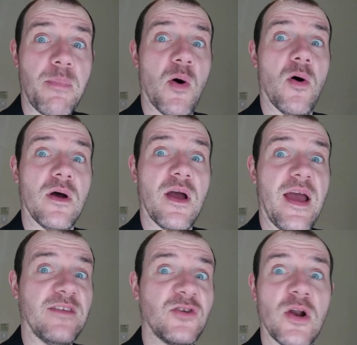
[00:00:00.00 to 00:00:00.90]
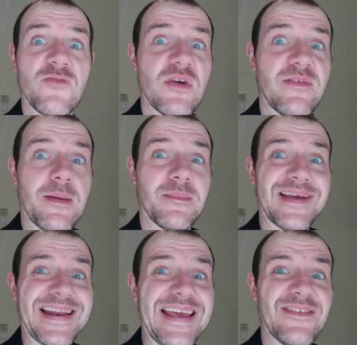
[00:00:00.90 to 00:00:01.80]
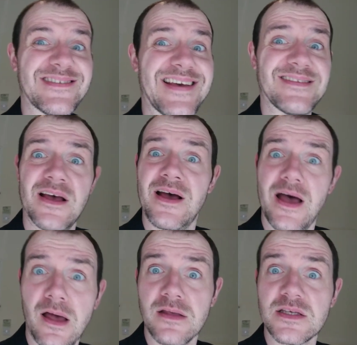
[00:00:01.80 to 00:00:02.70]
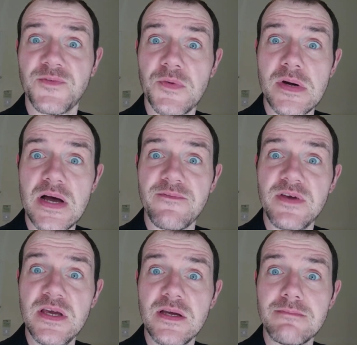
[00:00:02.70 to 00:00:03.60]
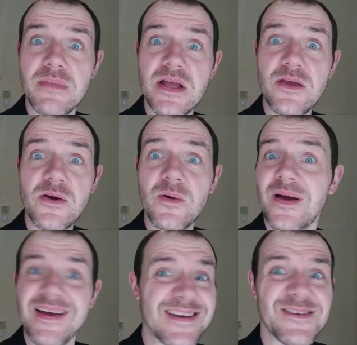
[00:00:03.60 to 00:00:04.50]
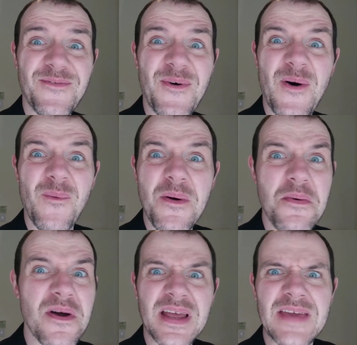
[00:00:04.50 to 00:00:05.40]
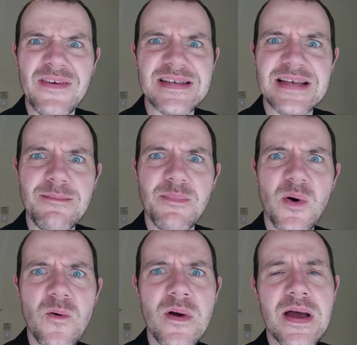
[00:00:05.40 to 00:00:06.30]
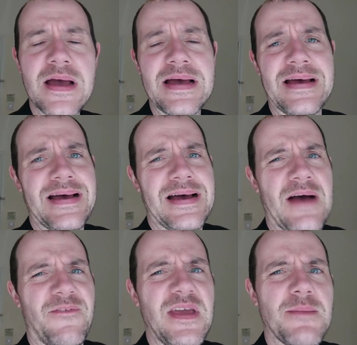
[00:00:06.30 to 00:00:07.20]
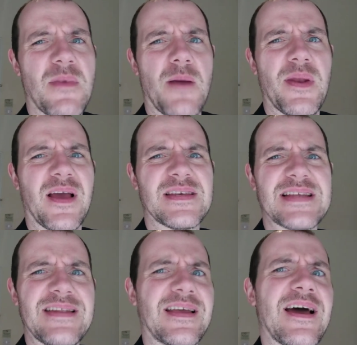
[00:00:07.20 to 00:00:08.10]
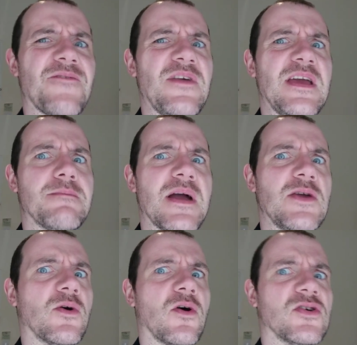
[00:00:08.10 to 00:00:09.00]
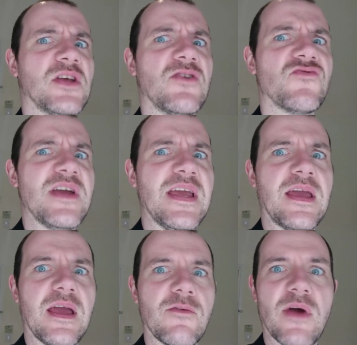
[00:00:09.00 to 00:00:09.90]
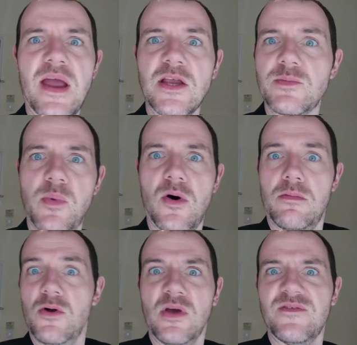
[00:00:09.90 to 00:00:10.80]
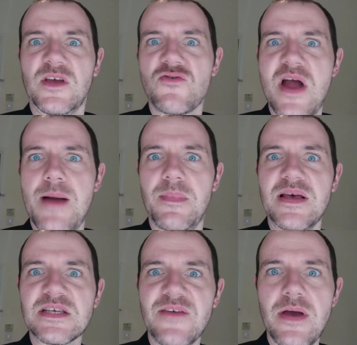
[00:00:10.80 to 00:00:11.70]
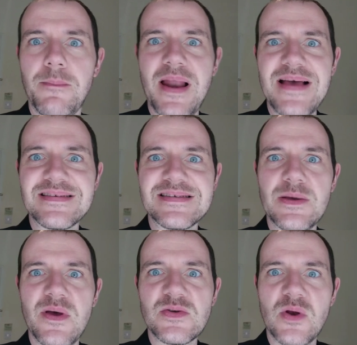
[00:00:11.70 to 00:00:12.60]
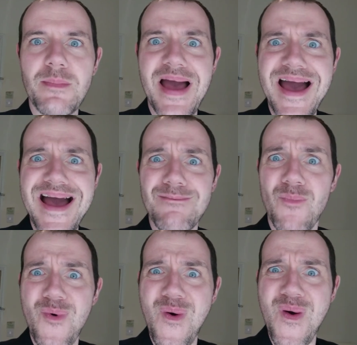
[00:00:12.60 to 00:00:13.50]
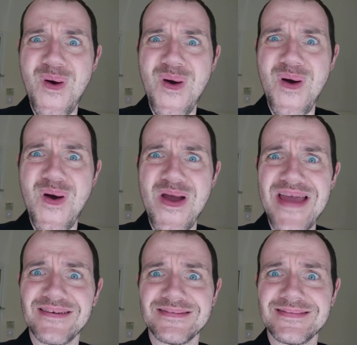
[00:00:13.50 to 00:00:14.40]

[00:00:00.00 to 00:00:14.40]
But it's totally revamped. And it even says, ask for our vegan menu. So for, well, we've got to give it a sample. I think it might be like a standard kind of vegan menu across the Greene King range, but who gives a crap? Let's give it a blast and see what it's all about. Boy!